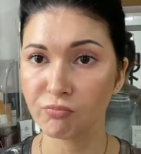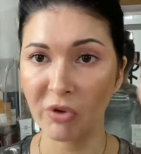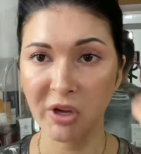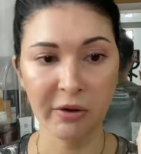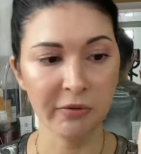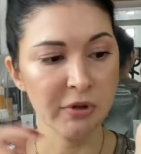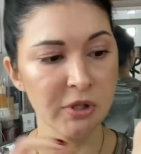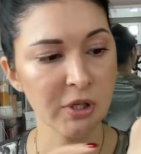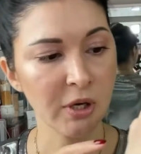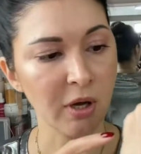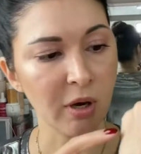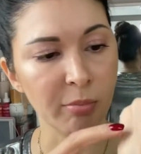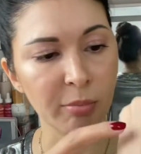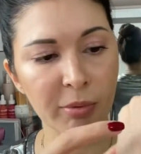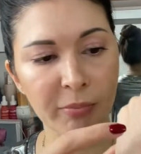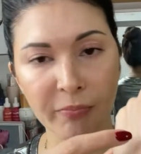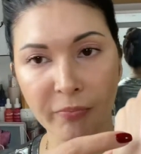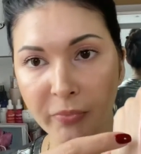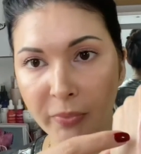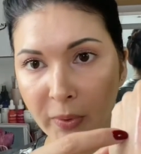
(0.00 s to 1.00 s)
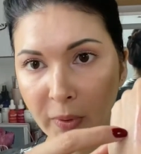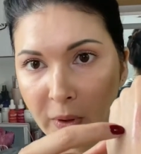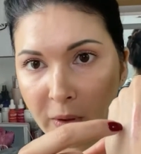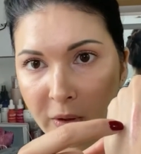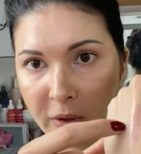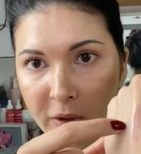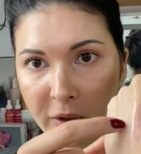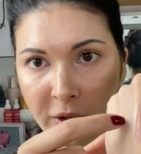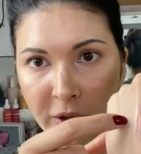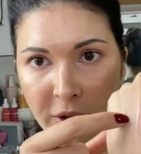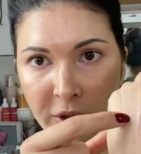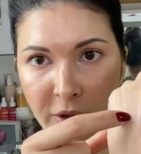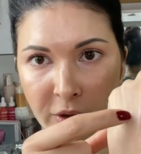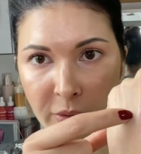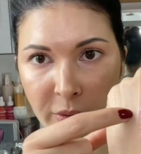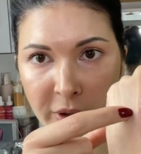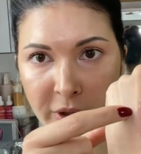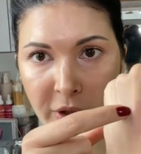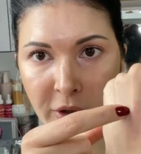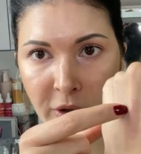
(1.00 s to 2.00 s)
evens it up. Here
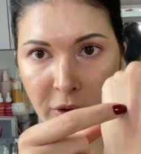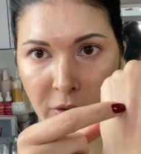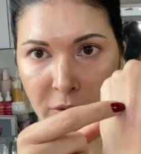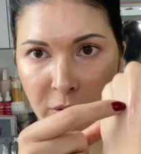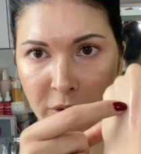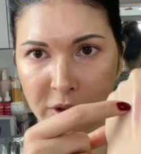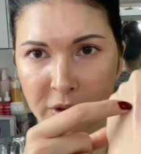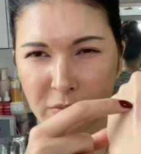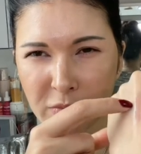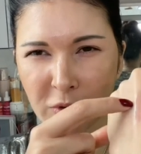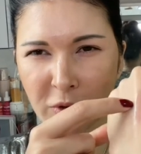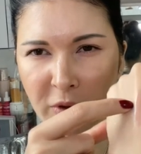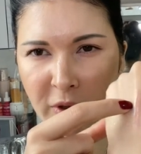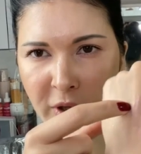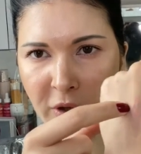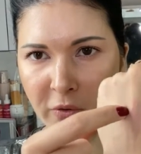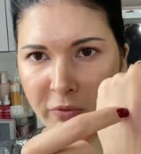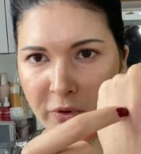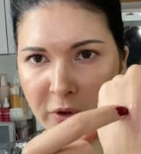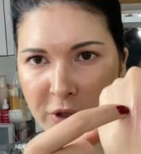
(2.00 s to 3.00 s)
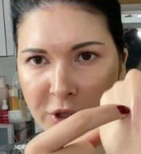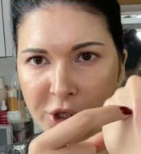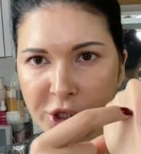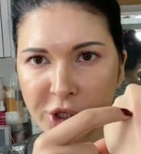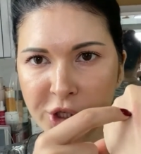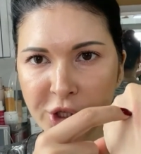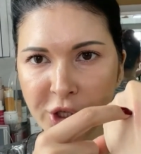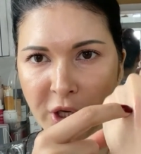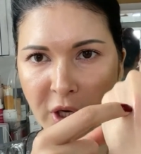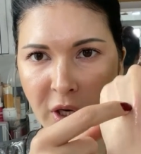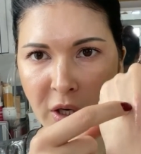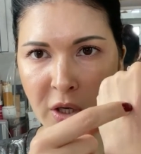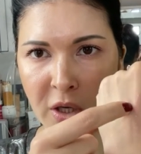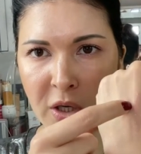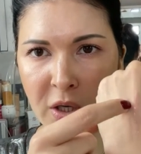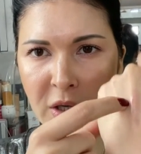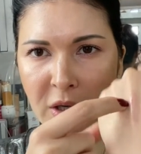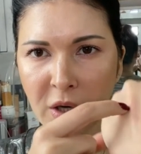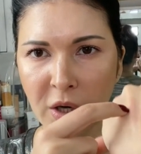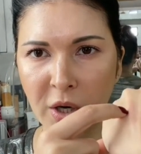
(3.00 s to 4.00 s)
we go. It's more like of a
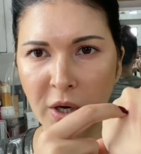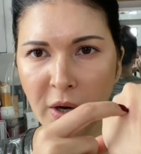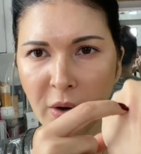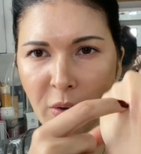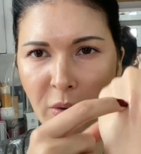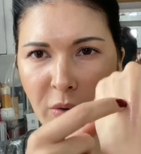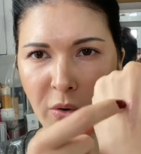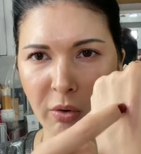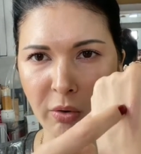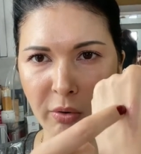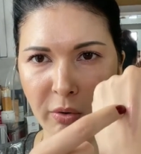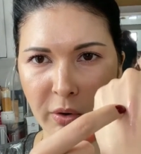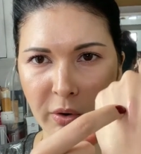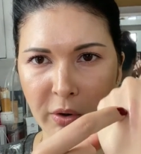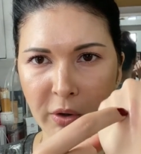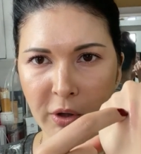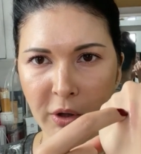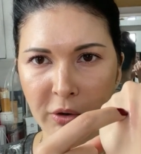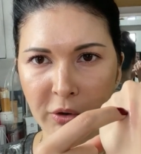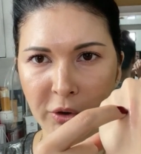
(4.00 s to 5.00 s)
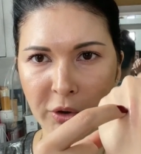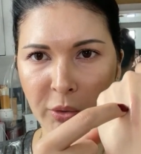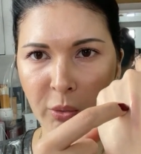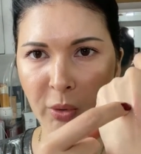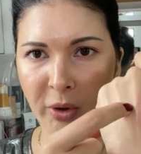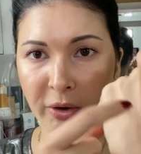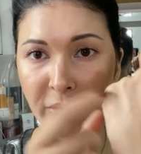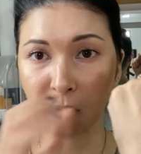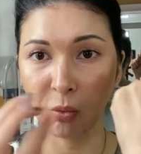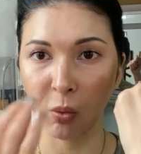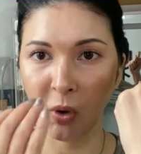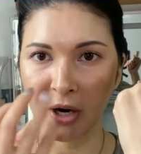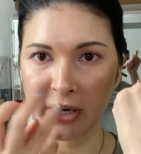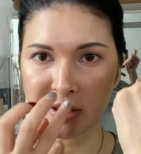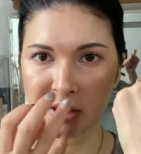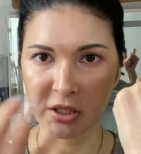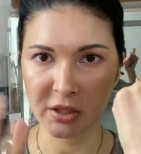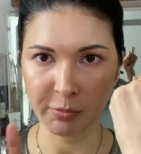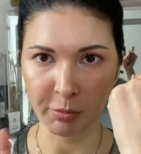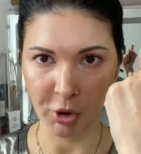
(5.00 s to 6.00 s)
sheer color with
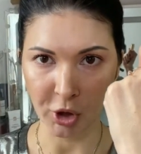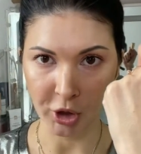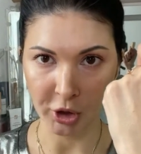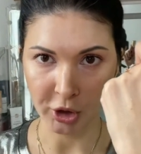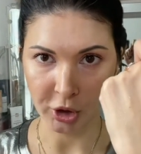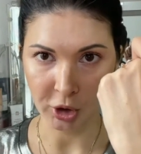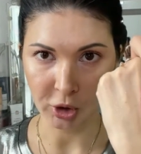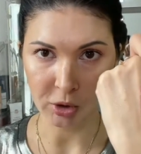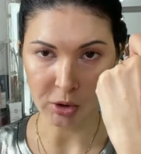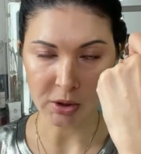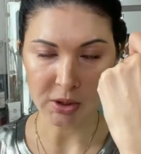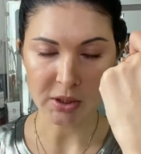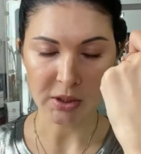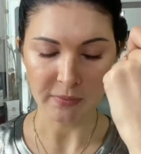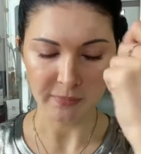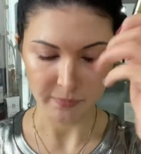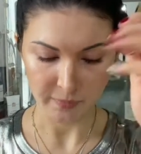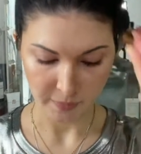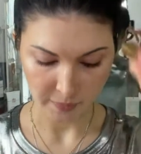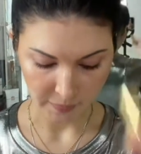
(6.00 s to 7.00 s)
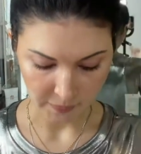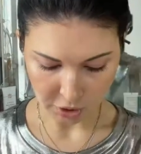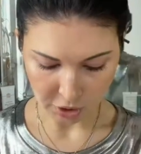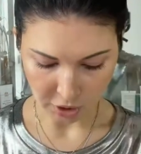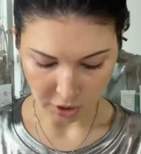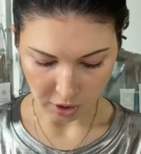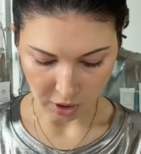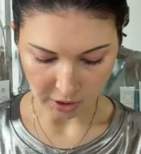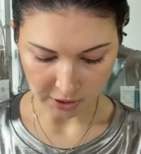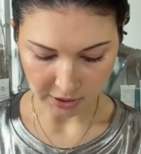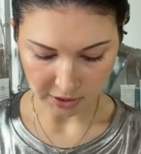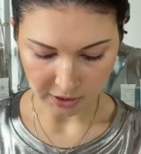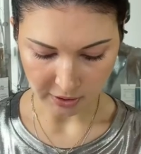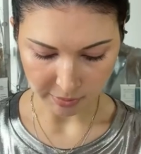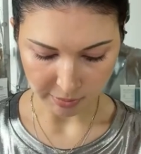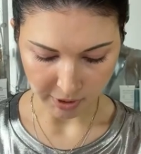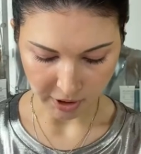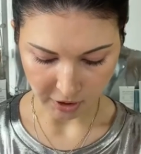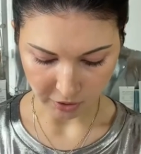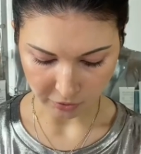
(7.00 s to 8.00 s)
white sparkles. Talking
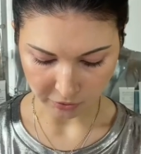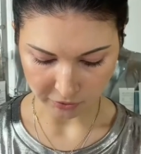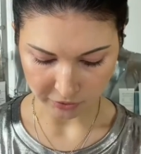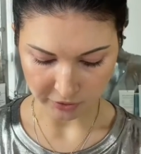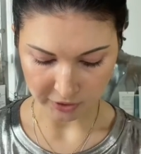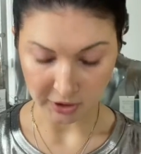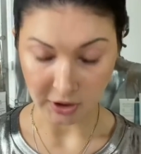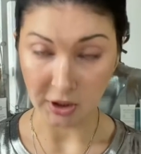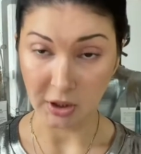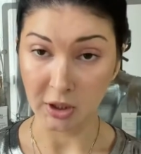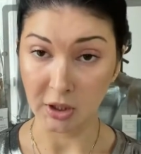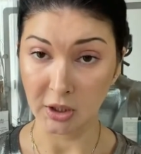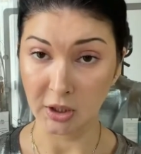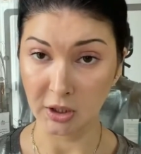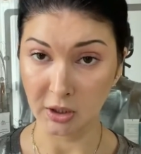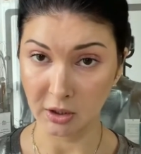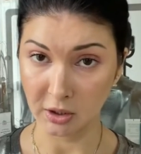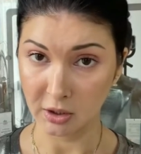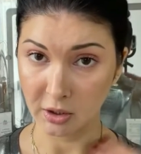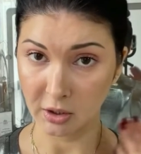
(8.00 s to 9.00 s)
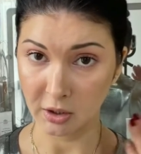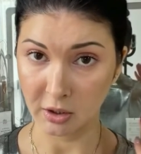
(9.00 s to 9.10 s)
about the